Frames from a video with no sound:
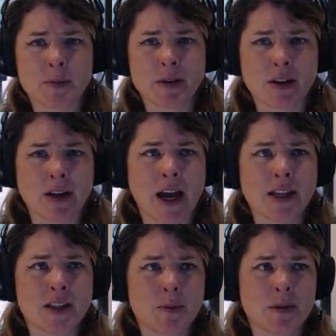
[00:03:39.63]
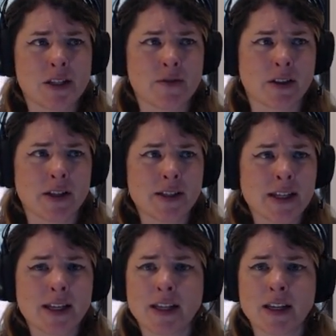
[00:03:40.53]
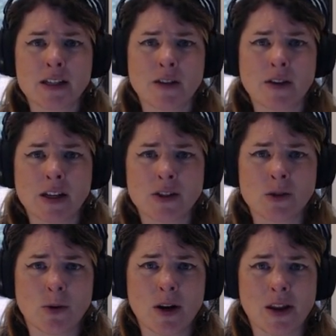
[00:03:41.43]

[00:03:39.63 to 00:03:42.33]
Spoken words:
but they're not specifically deities of any sort.